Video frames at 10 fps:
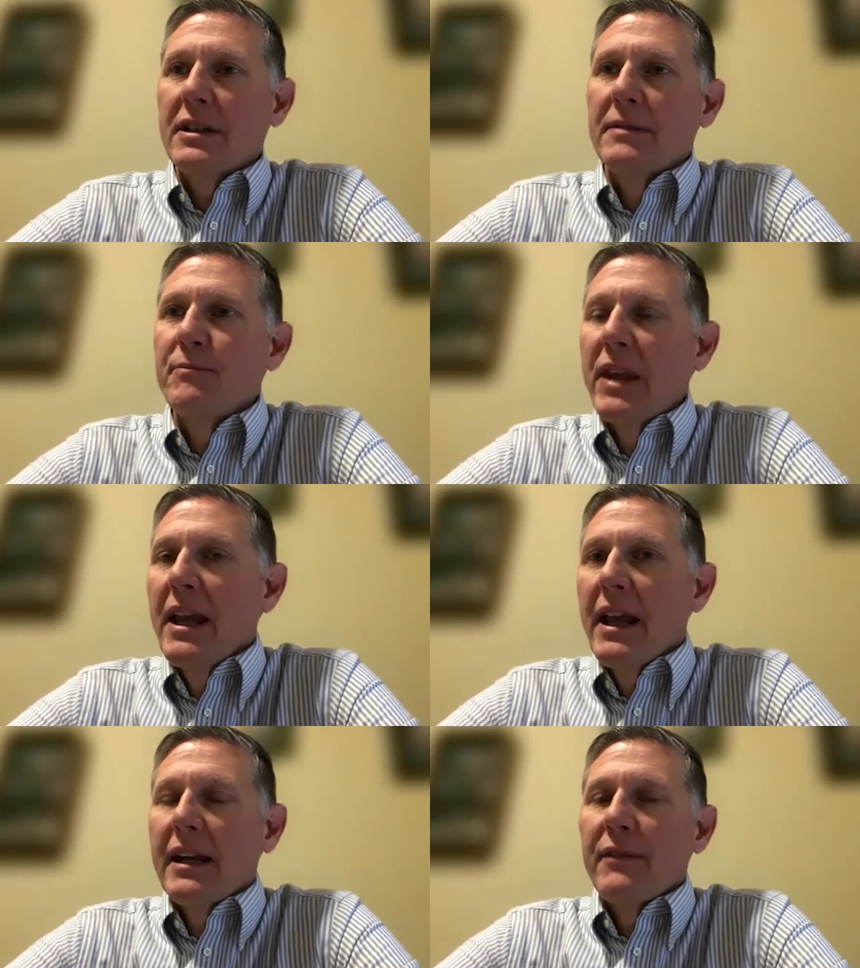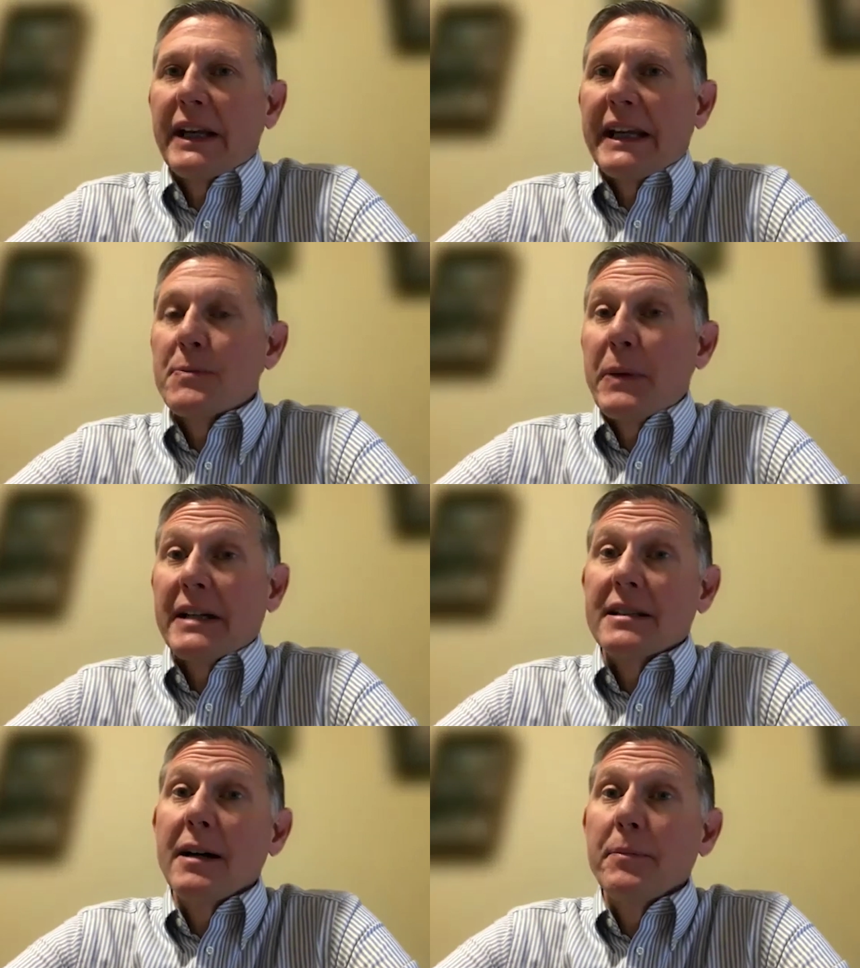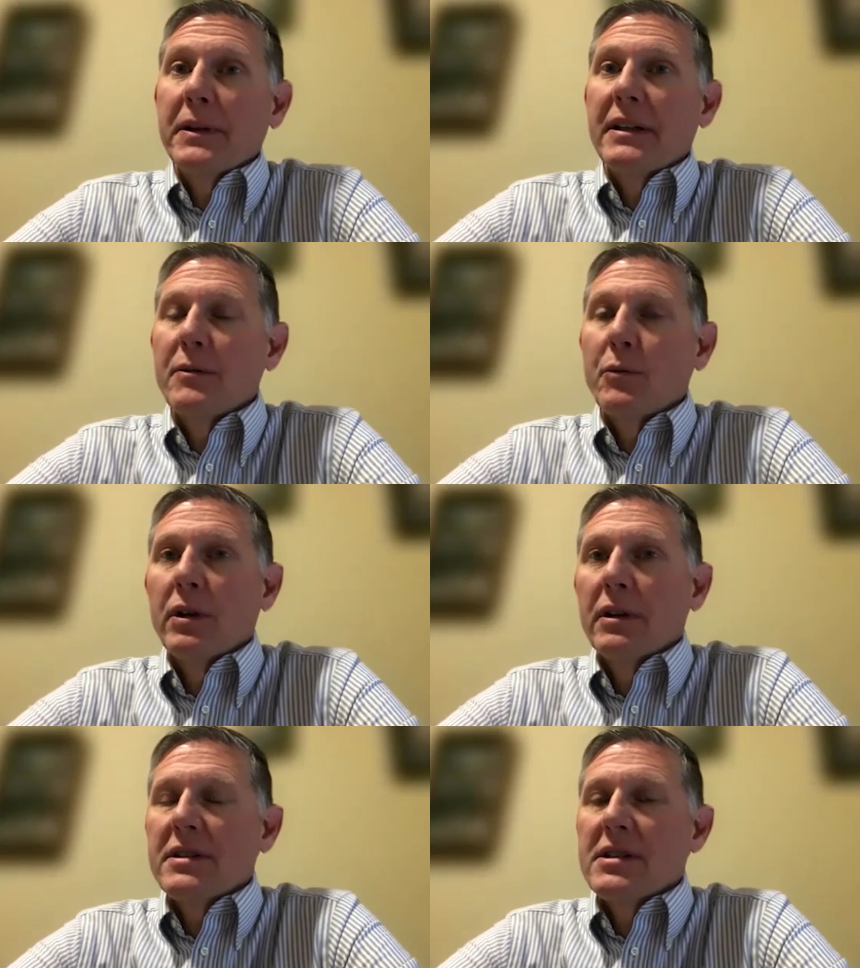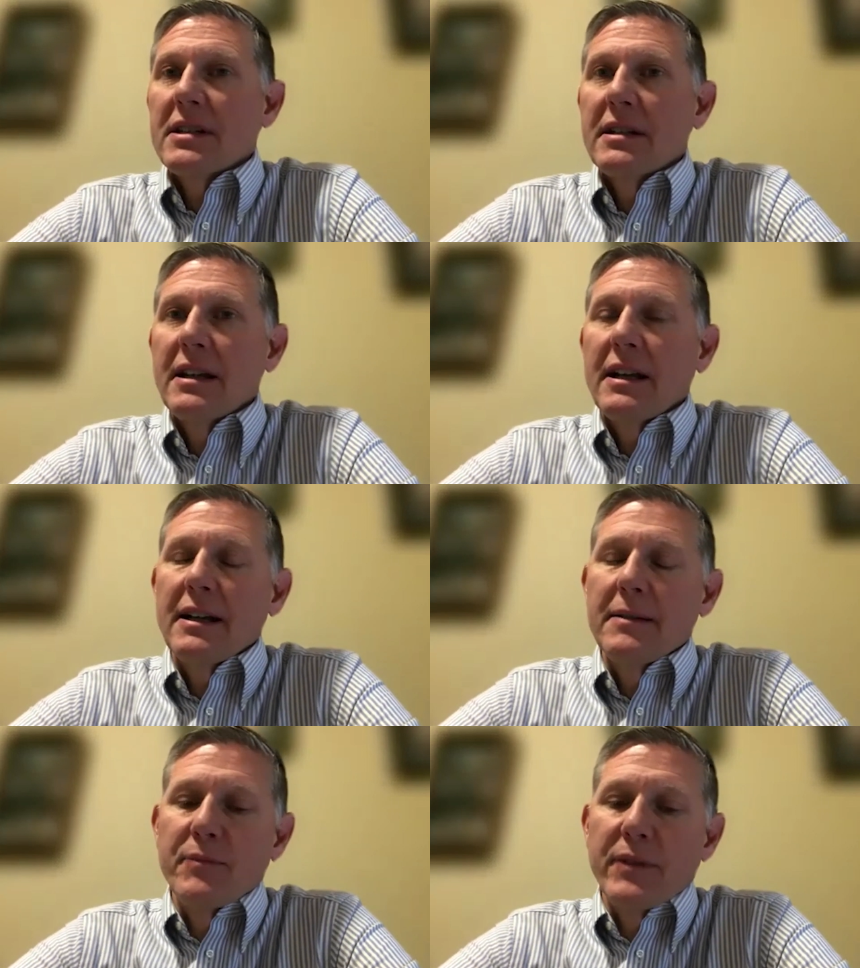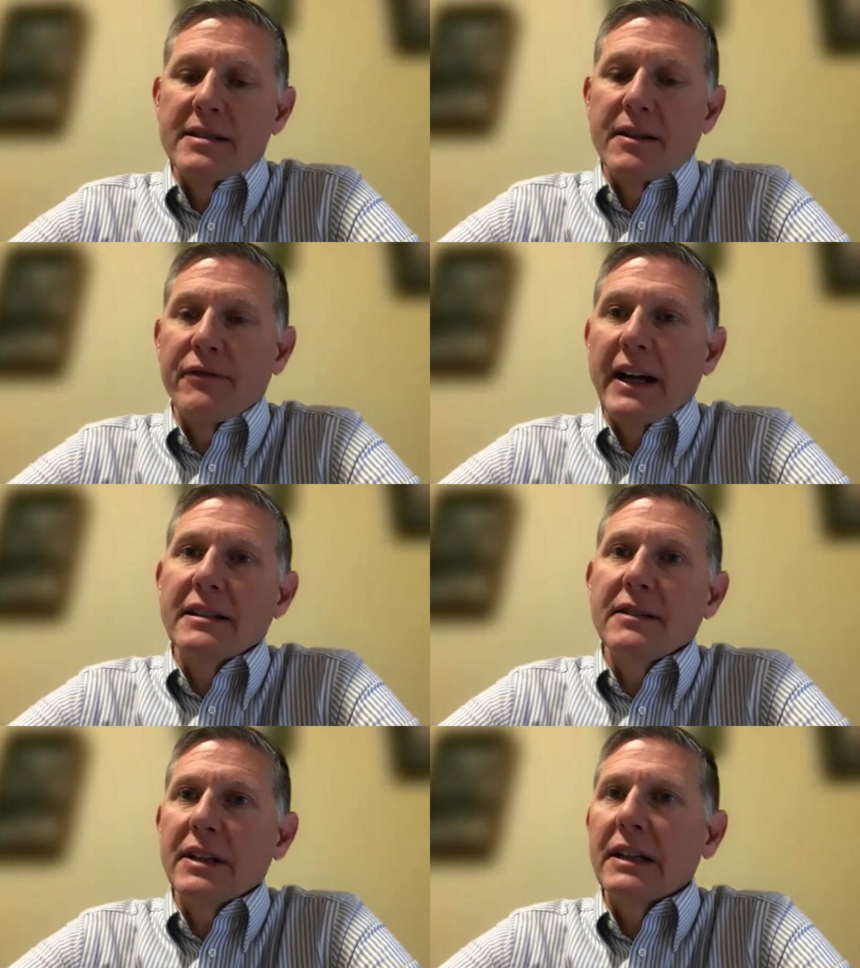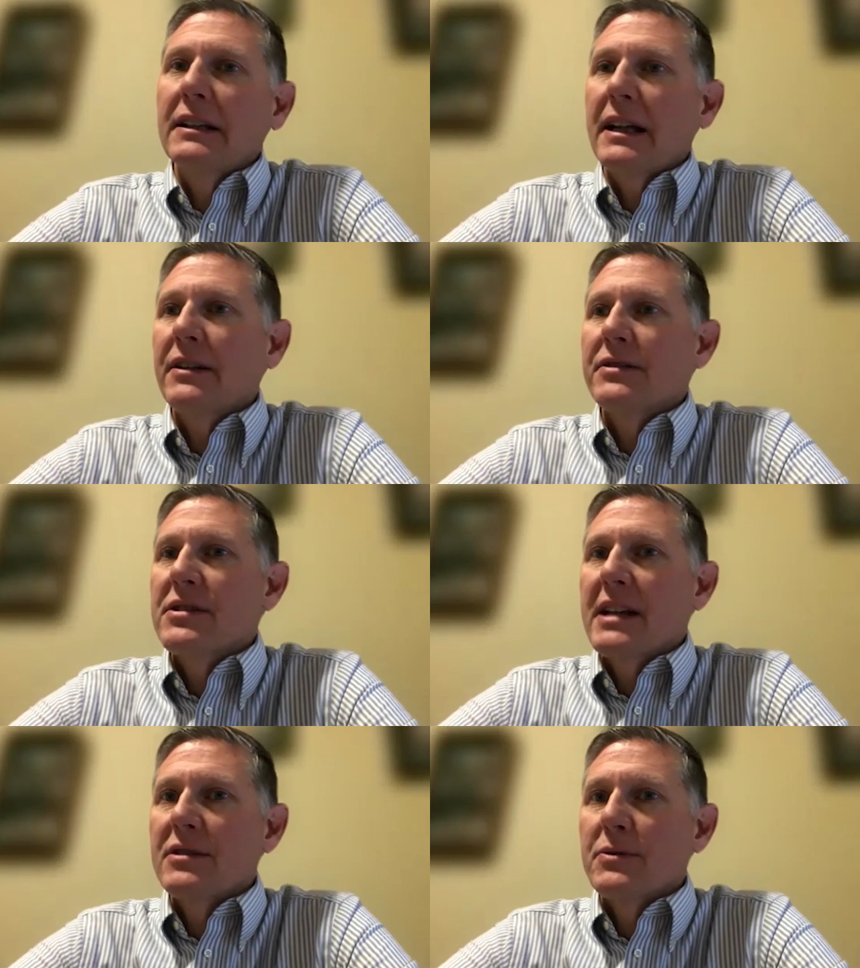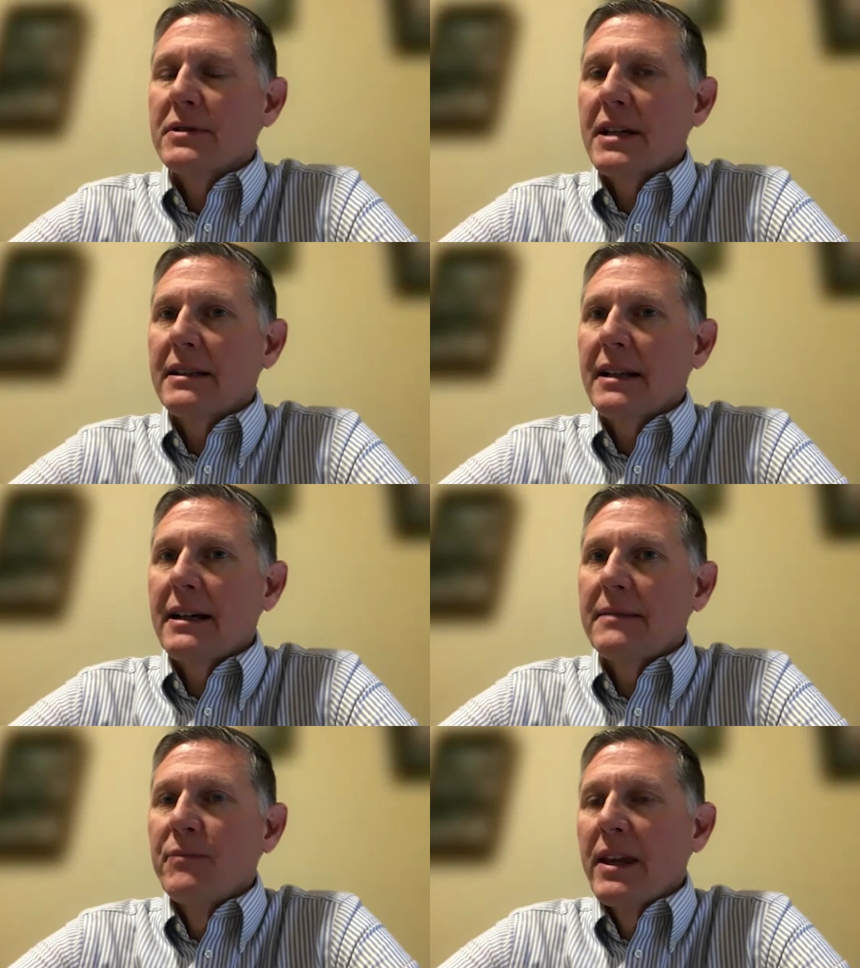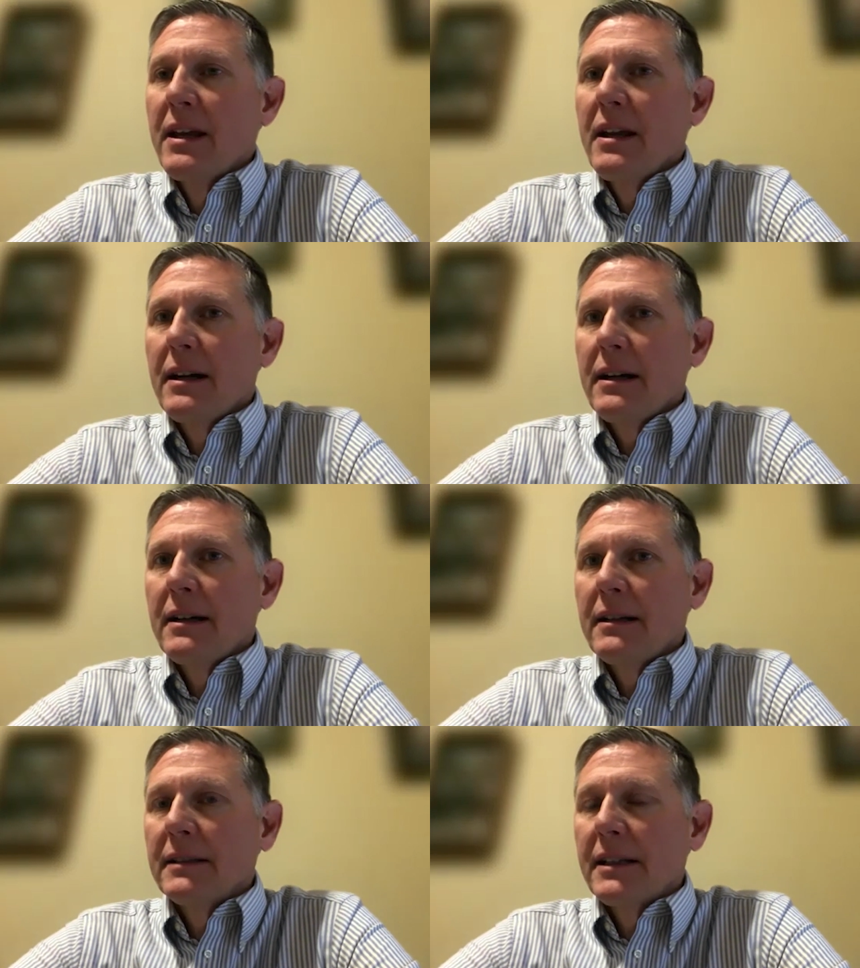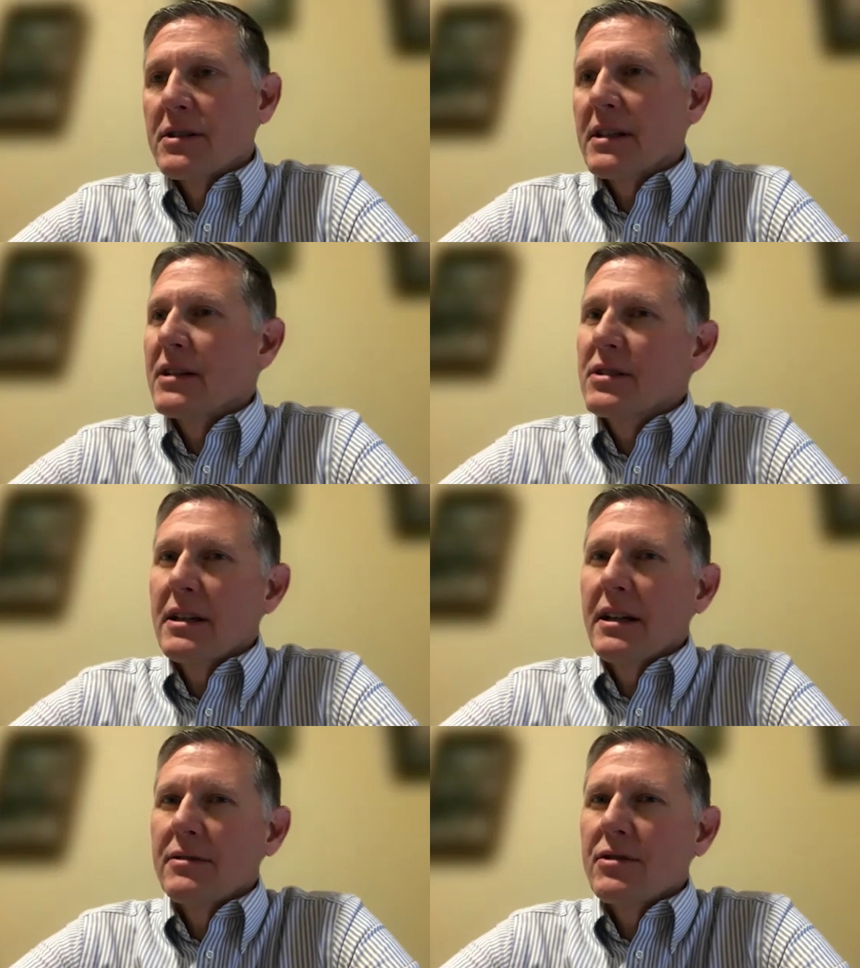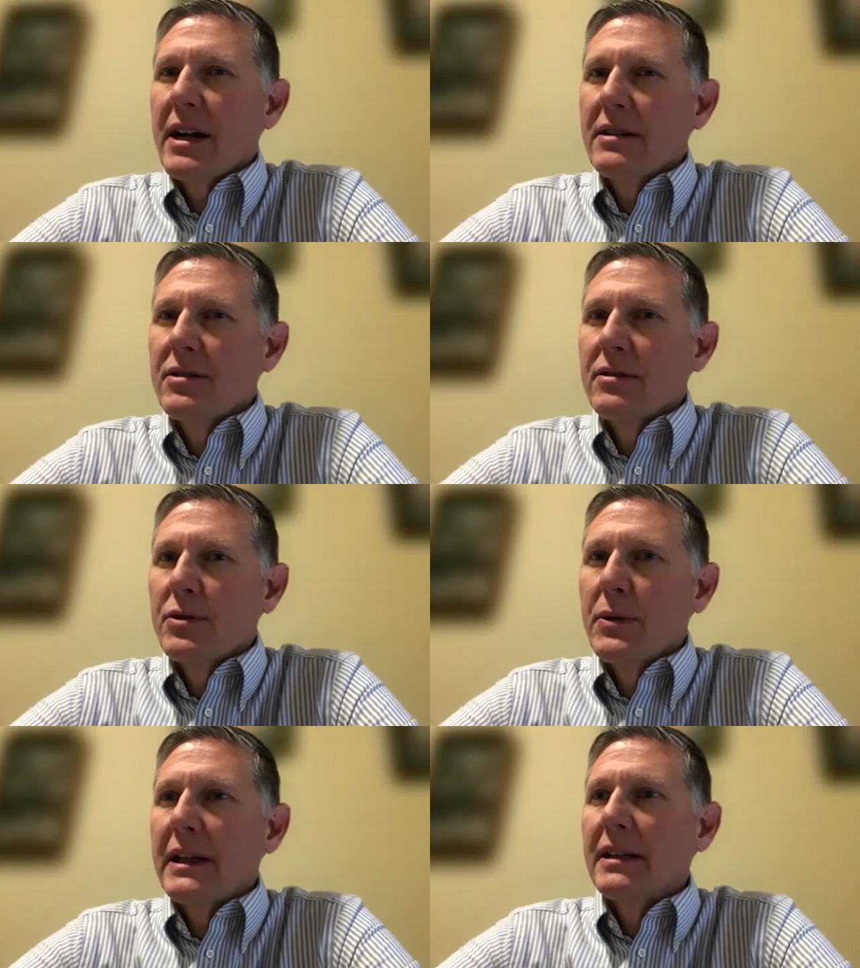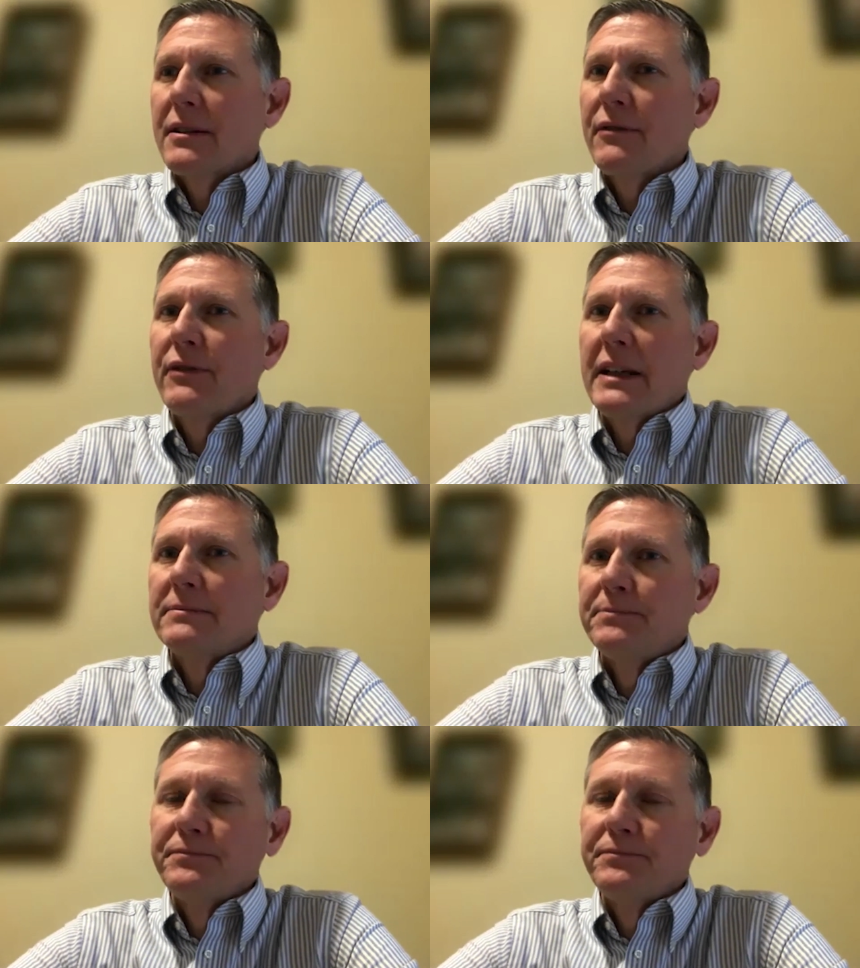And if it gets picked up and it works and it's effective, then a lot of other states will take that legislation and try to tweak it to fit